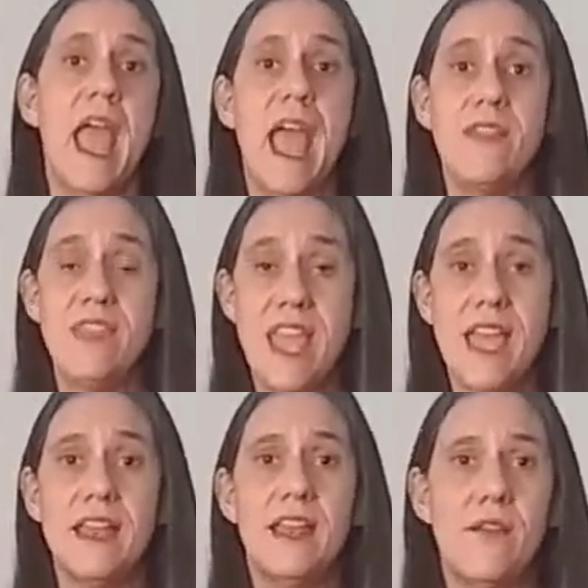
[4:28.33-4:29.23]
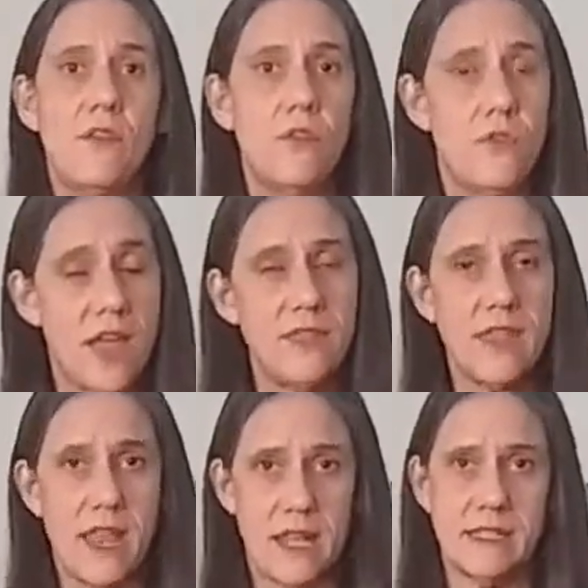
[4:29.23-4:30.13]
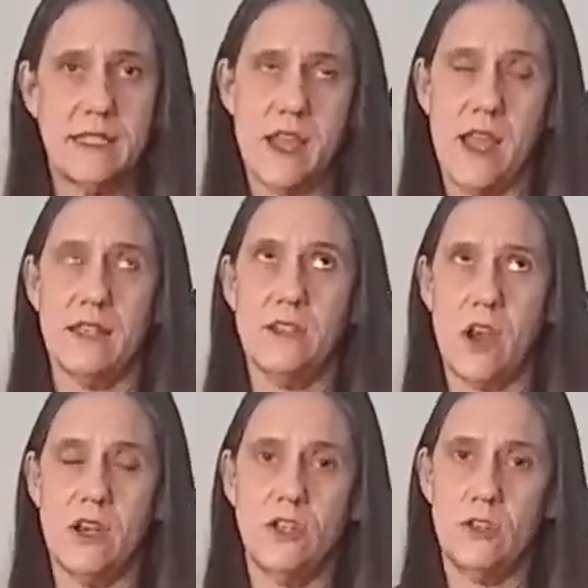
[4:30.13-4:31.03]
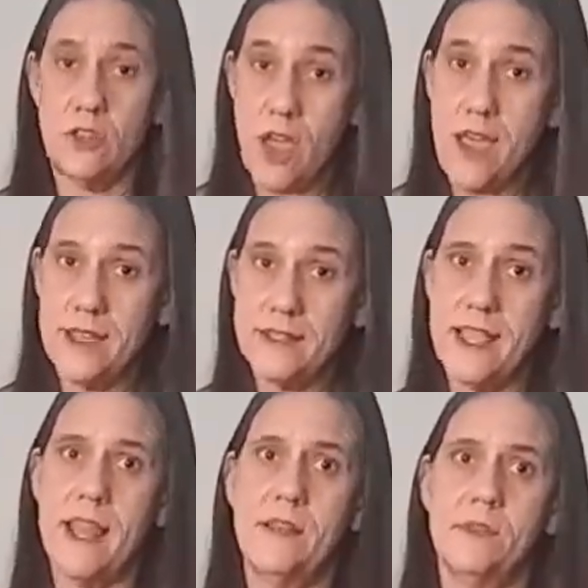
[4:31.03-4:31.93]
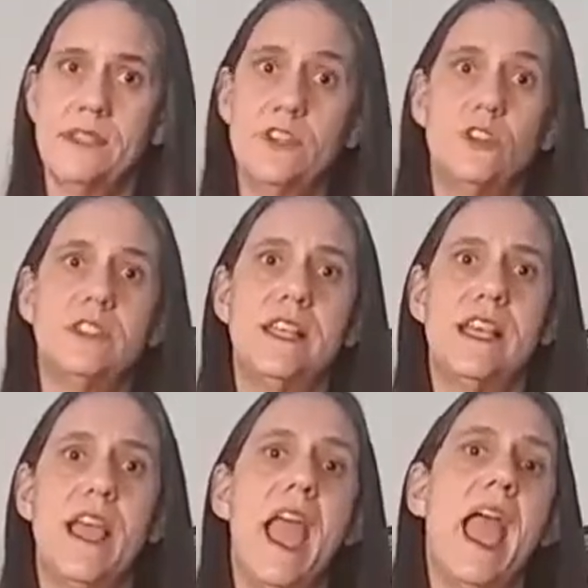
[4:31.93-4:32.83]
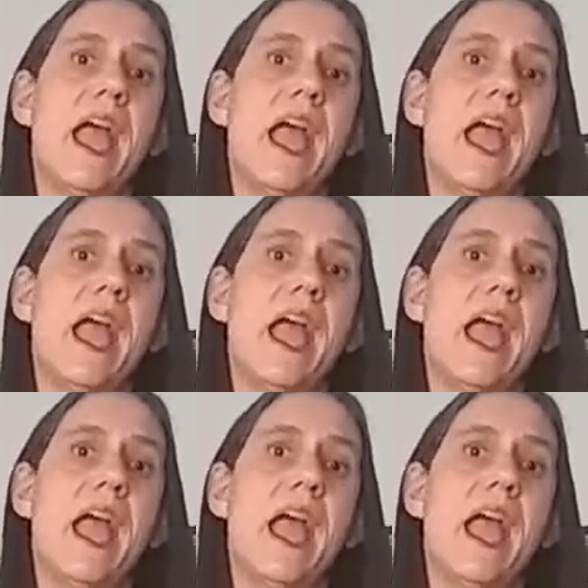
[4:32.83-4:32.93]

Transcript: And then if you find that it's not as hard as you thought and it was interesting